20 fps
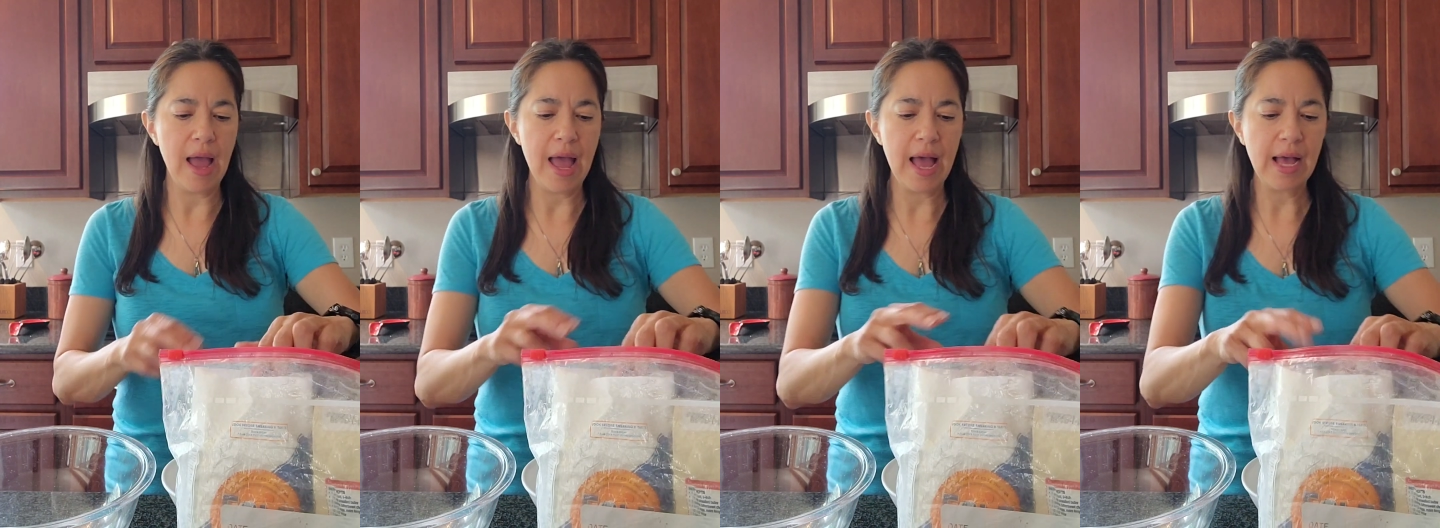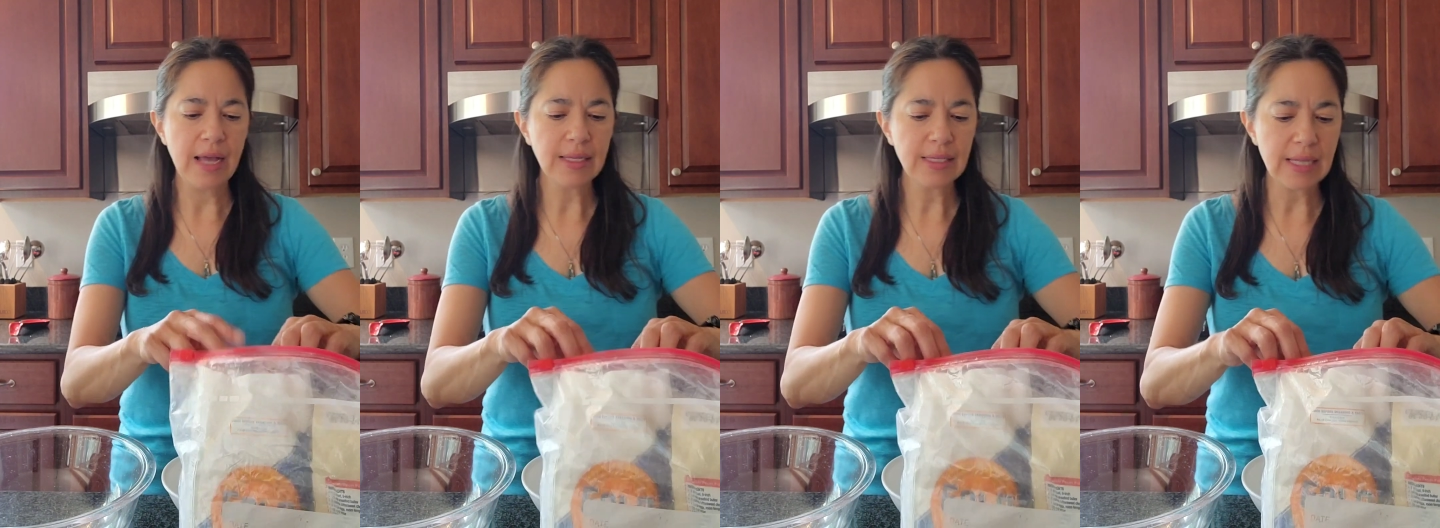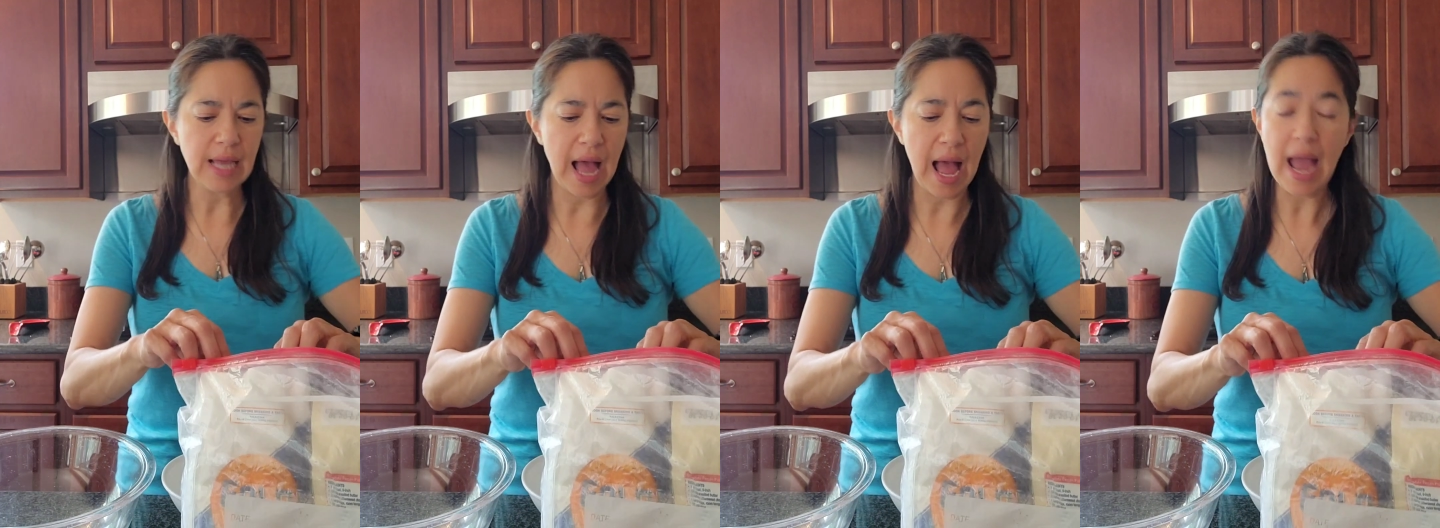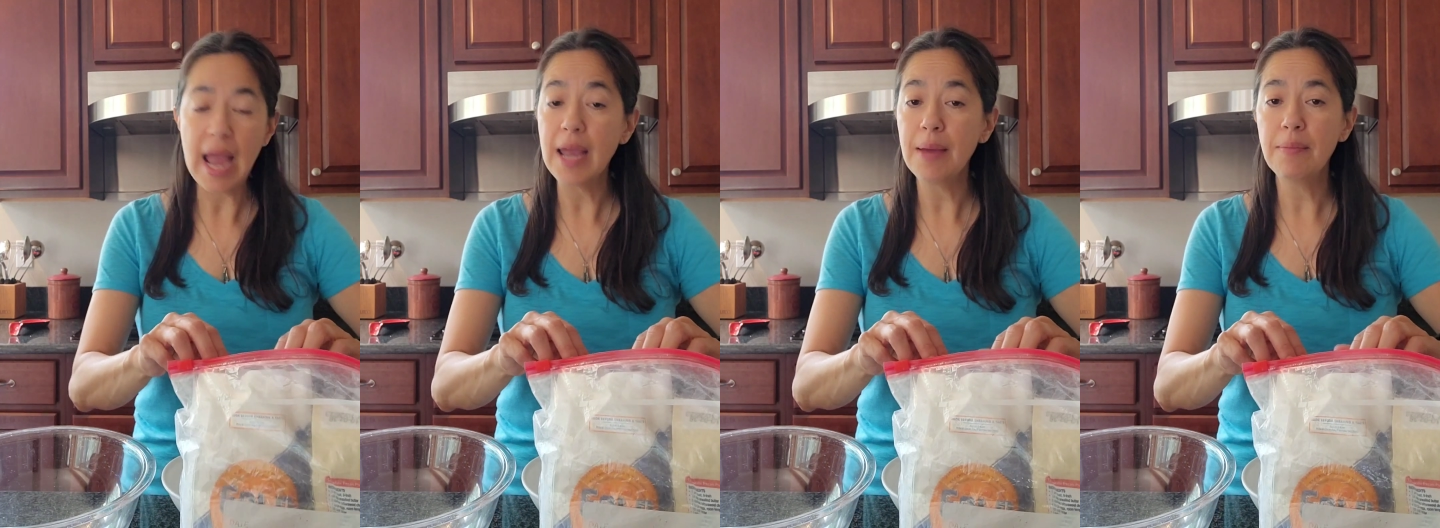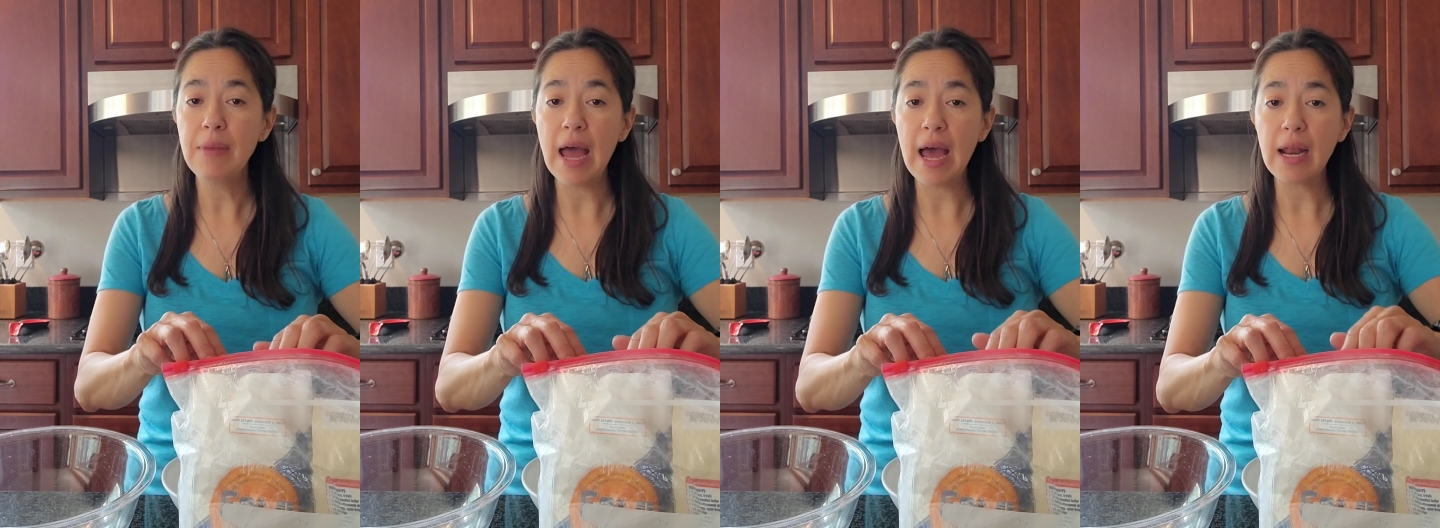as I
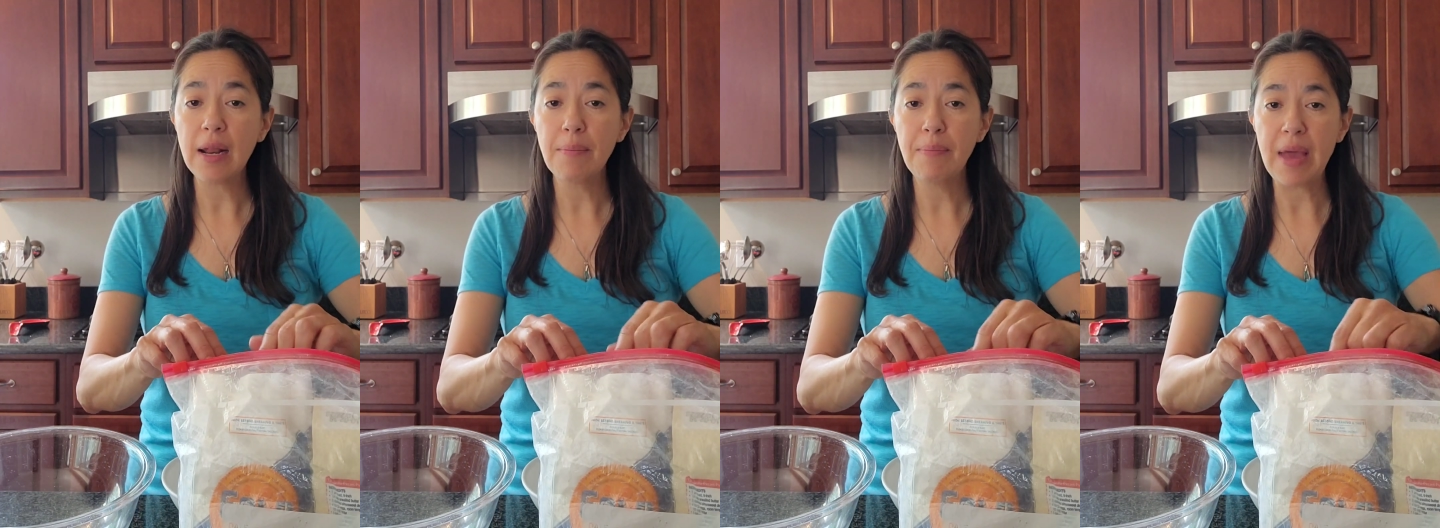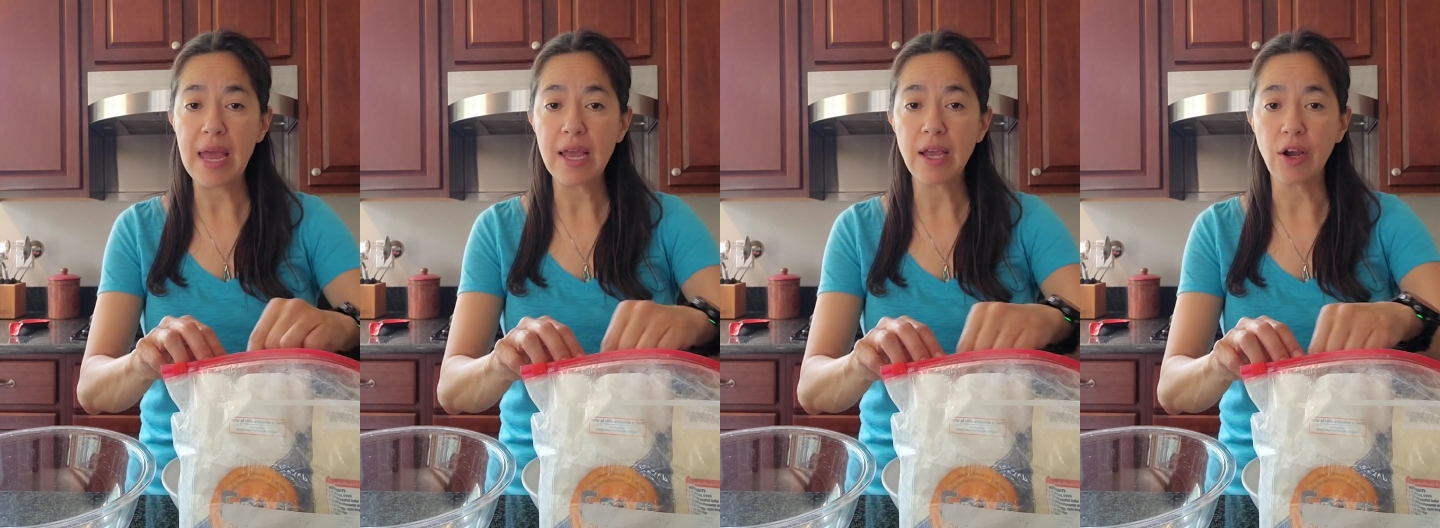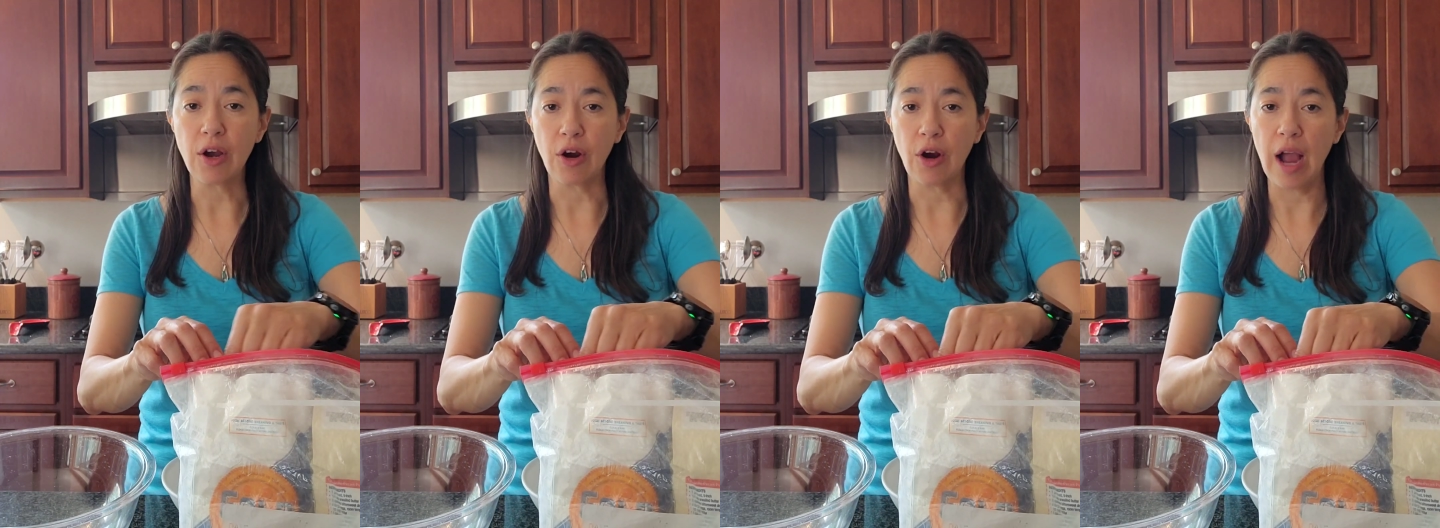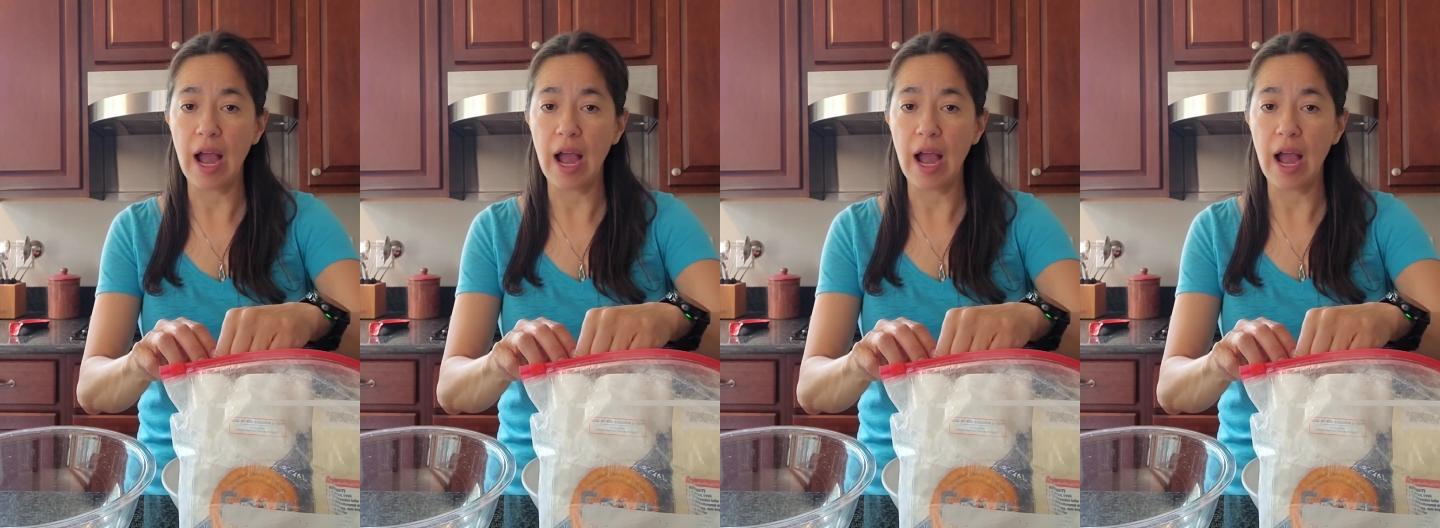am not a baker,